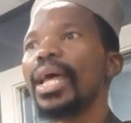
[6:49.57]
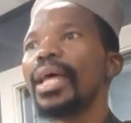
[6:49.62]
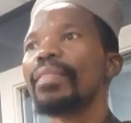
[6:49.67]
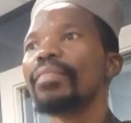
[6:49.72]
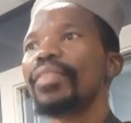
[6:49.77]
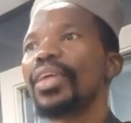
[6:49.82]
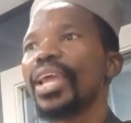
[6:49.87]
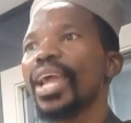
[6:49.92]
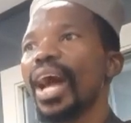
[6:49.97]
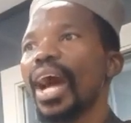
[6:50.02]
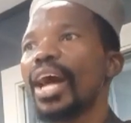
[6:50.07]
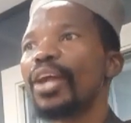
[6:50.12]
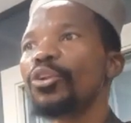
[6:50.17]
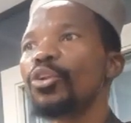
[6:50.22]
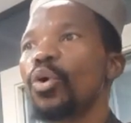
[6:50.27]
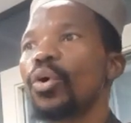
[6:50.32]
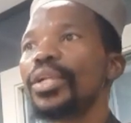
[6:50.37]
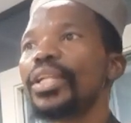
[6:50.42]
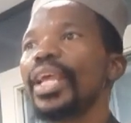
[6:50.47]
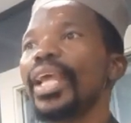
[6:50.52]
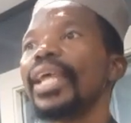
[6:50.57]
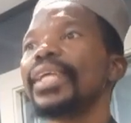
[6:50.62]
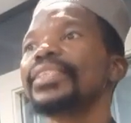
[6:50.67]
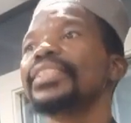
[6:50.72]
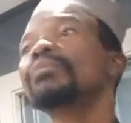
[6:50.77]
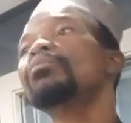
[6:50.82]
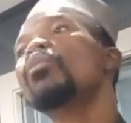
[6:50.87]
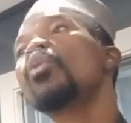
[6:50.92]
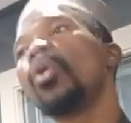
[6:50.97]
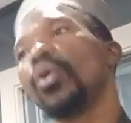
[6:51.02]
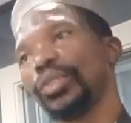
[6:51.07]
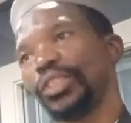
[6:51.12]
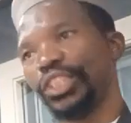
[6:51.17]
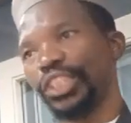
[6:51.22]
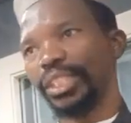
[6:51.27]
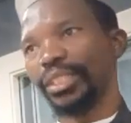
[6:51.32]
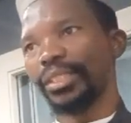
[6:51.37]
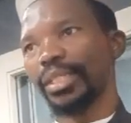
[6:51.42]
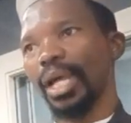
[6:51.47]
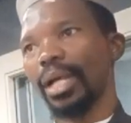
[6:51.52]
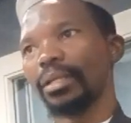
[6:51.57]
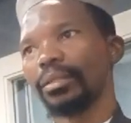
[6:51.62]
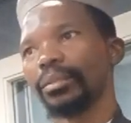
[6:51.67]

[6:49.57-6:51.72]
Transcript: they are known as mu'jiza.